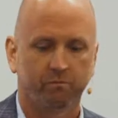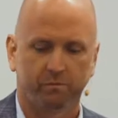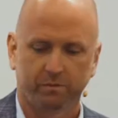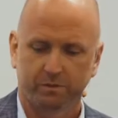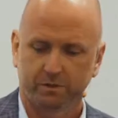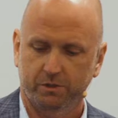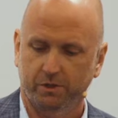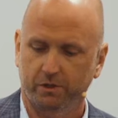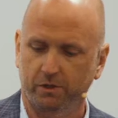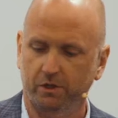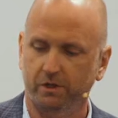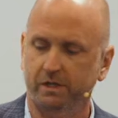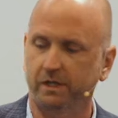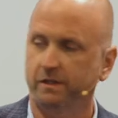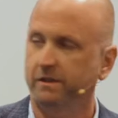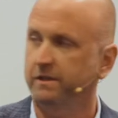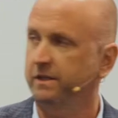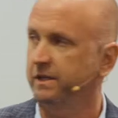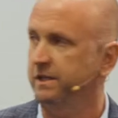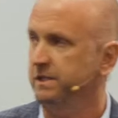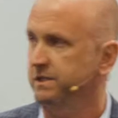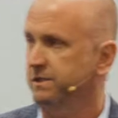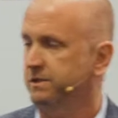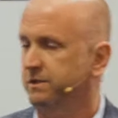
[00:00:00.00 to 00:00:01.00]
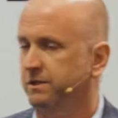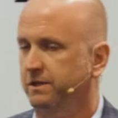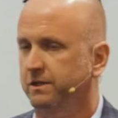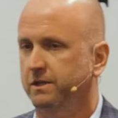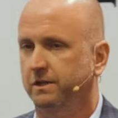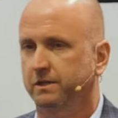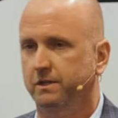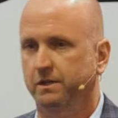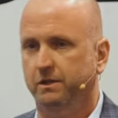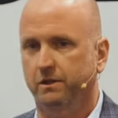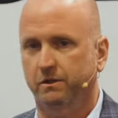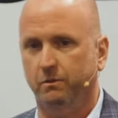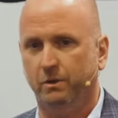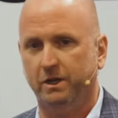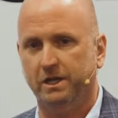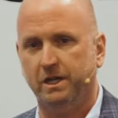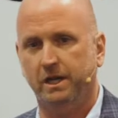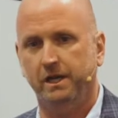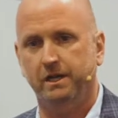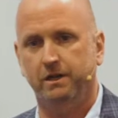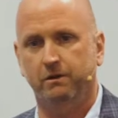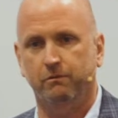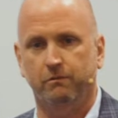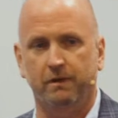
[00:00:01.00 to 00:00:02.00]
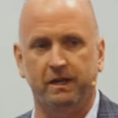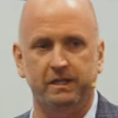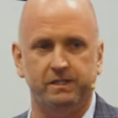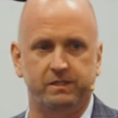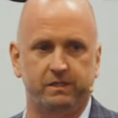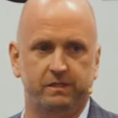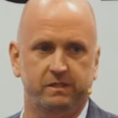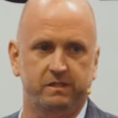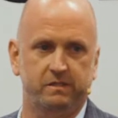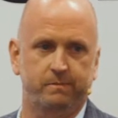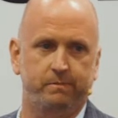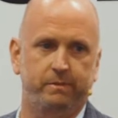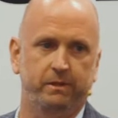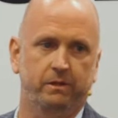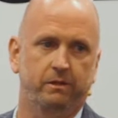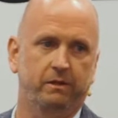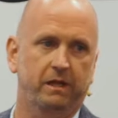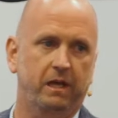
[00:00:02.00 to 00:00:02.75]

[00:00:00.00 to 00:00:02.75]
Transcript: So you look at this, look at what kind of resin is built,